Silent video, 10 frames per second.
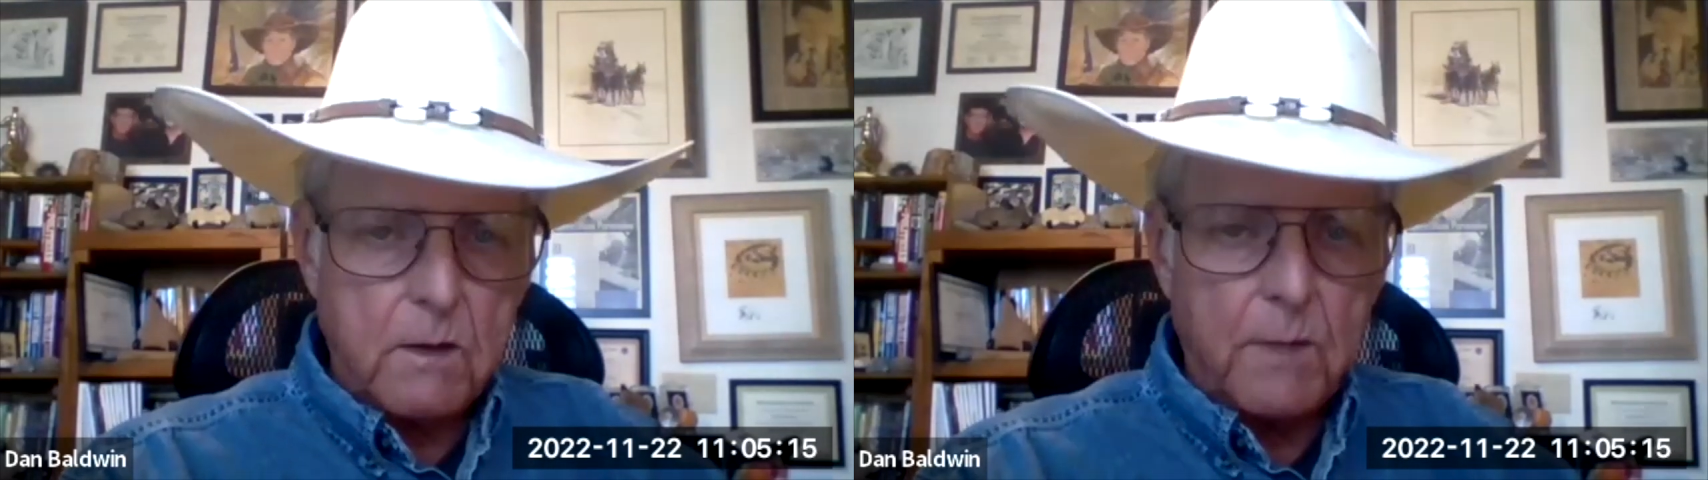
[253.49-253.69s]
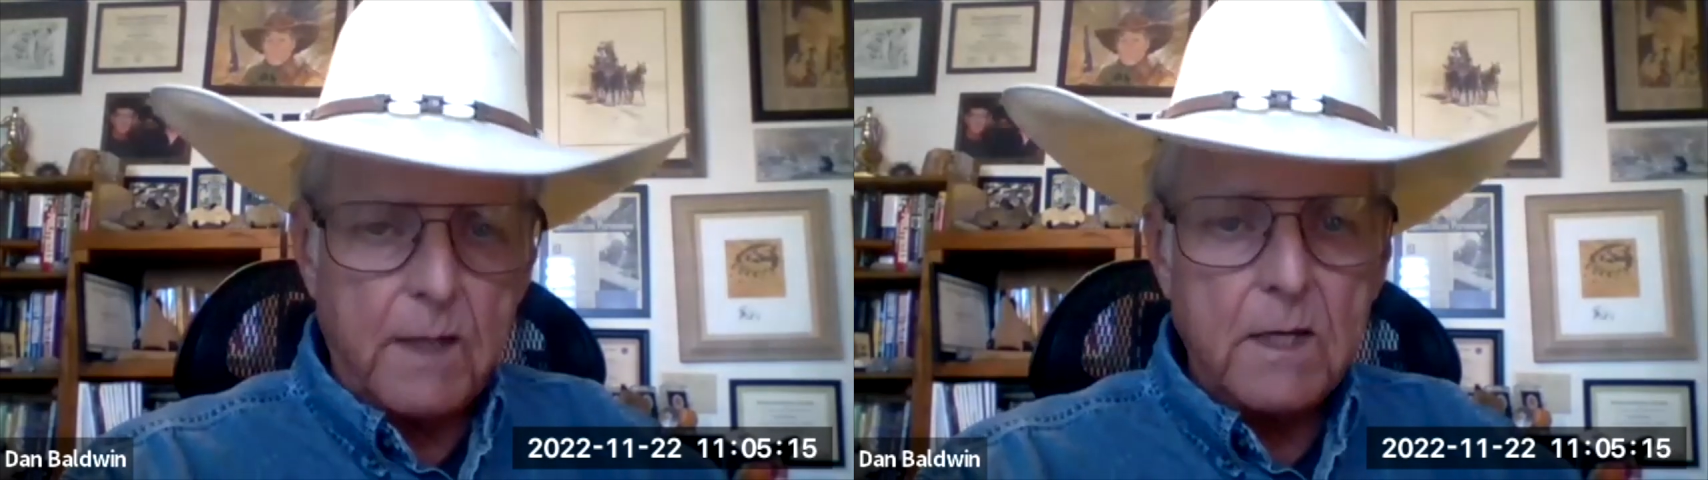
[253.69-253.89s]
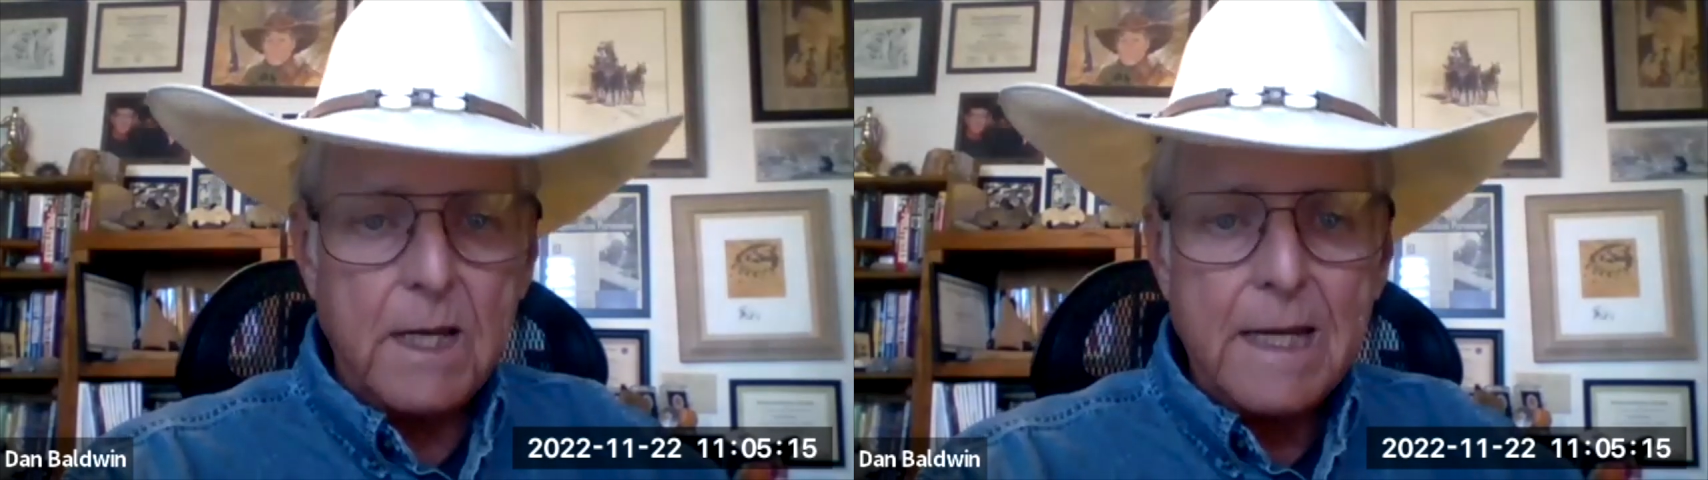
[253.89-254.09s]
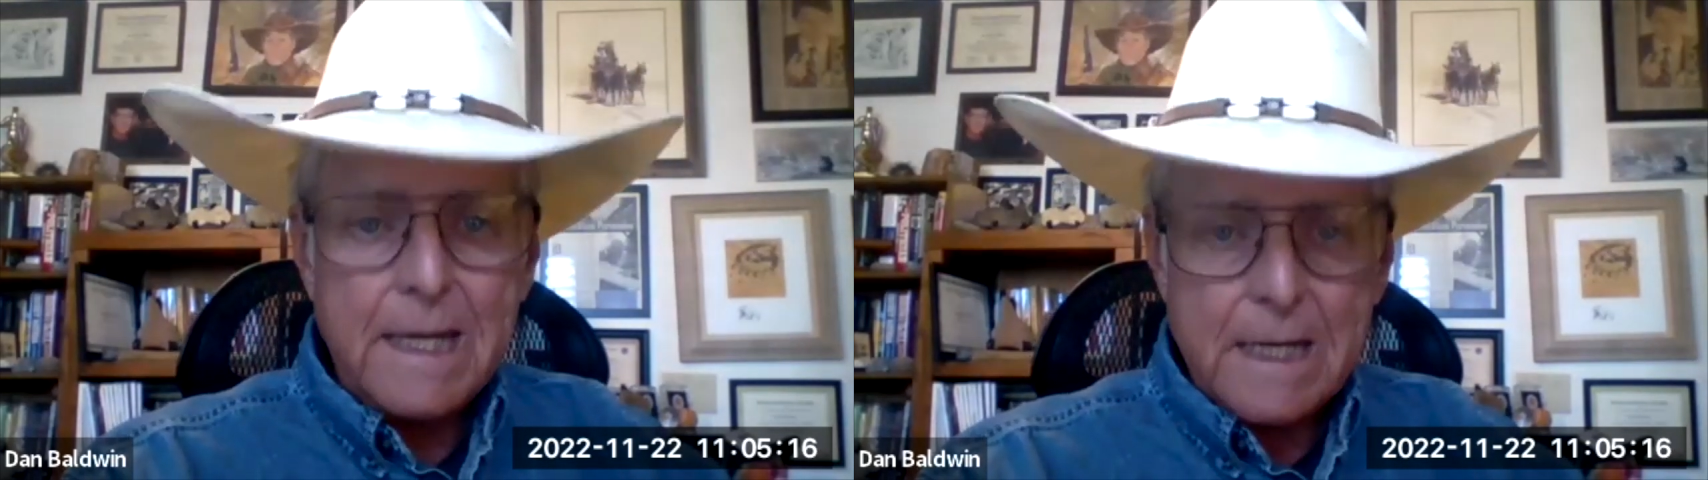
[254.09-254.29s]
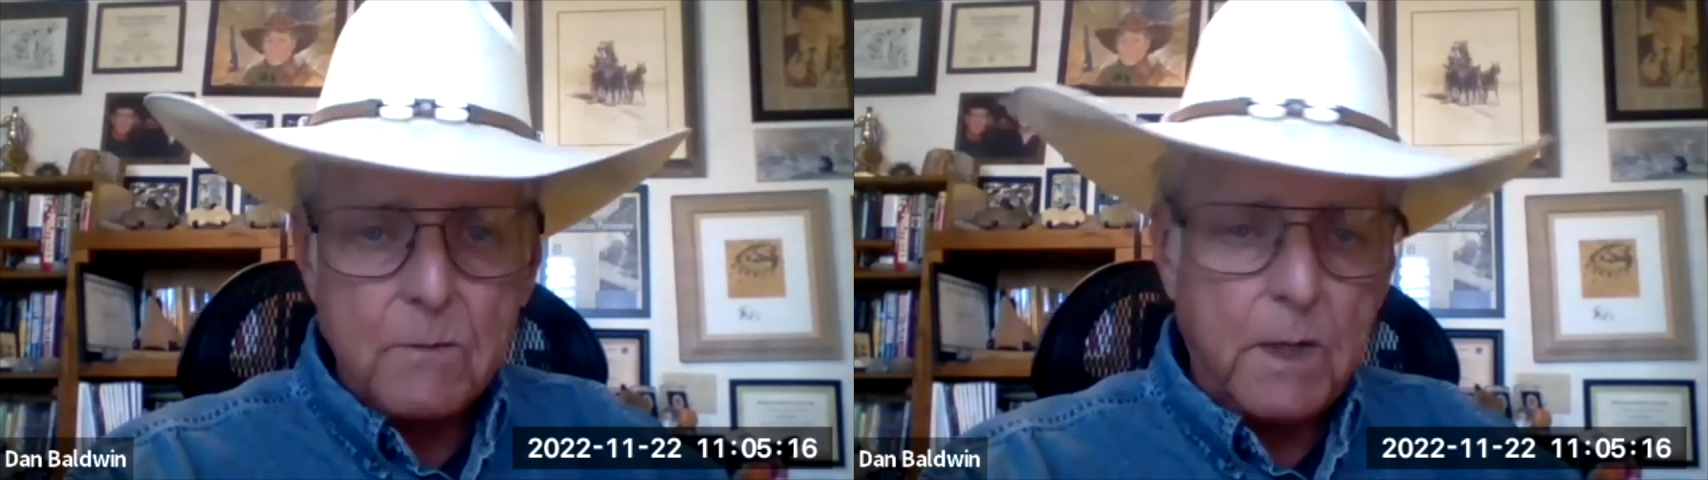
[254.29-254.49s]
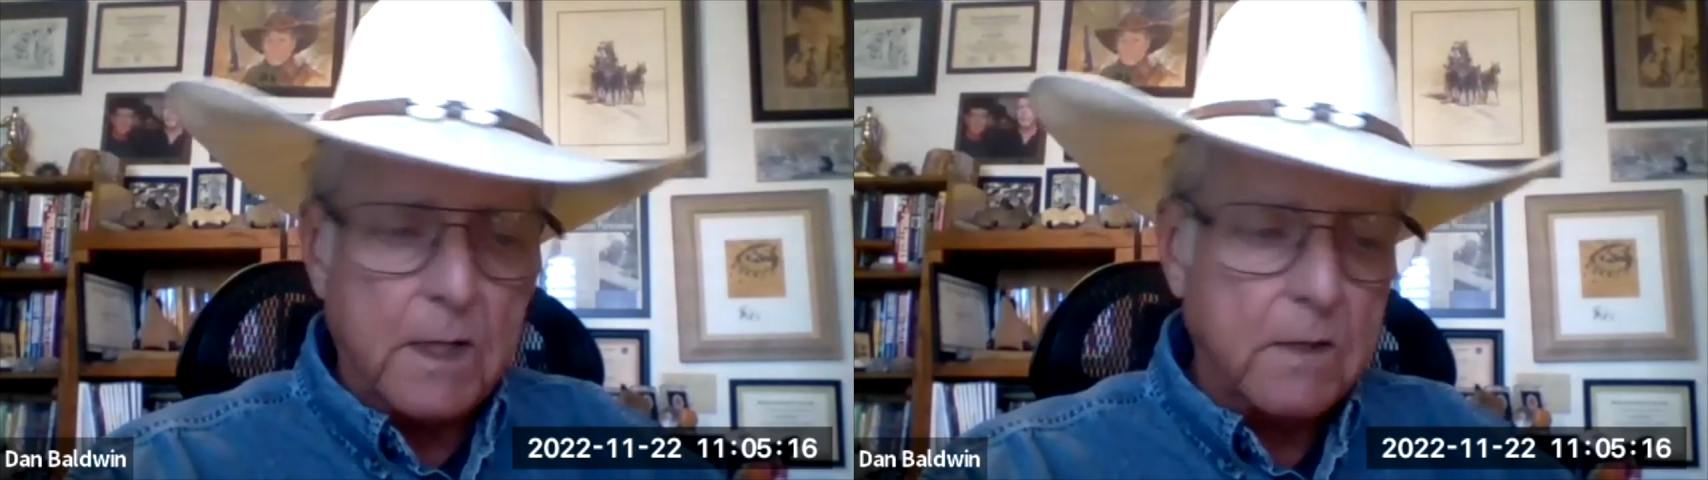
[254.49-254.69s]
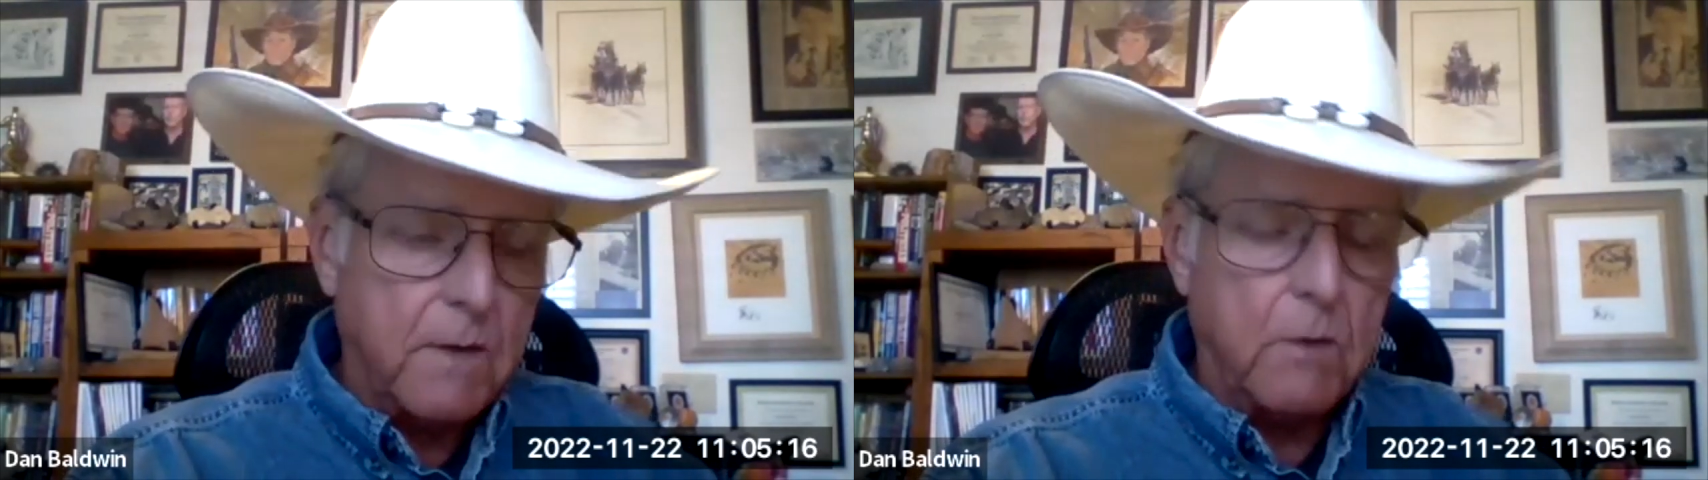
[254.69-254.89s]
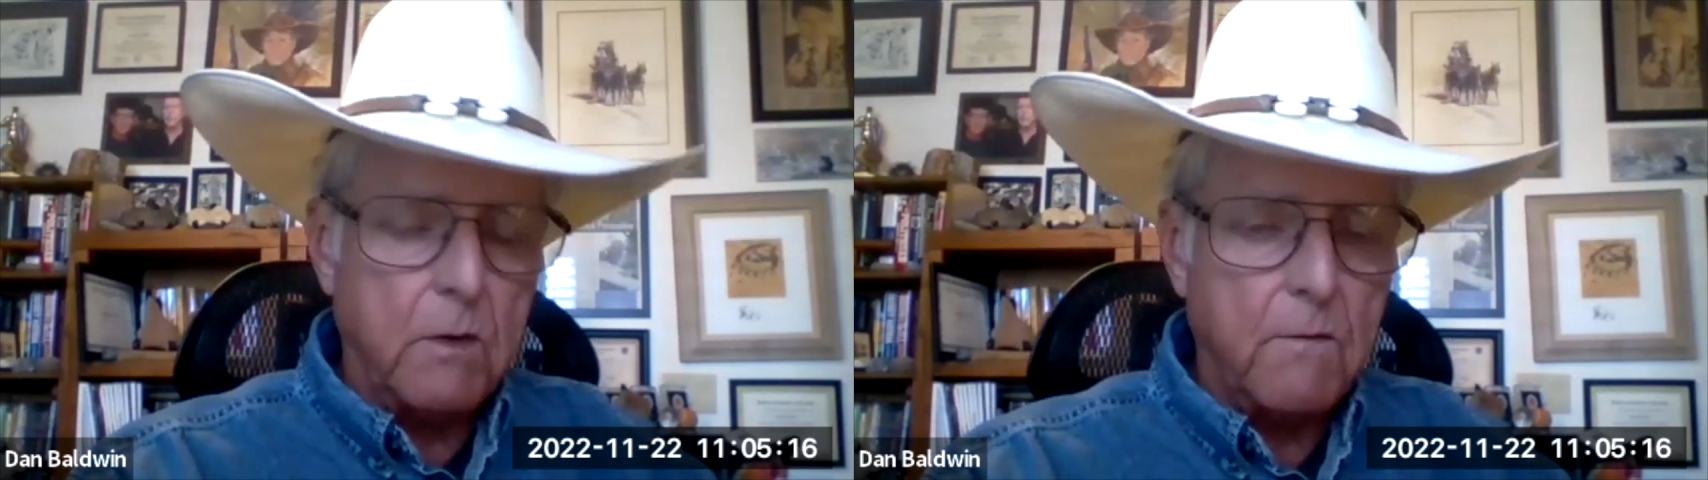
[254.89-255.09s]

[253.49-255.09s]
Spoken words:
a bit tedious, but it's very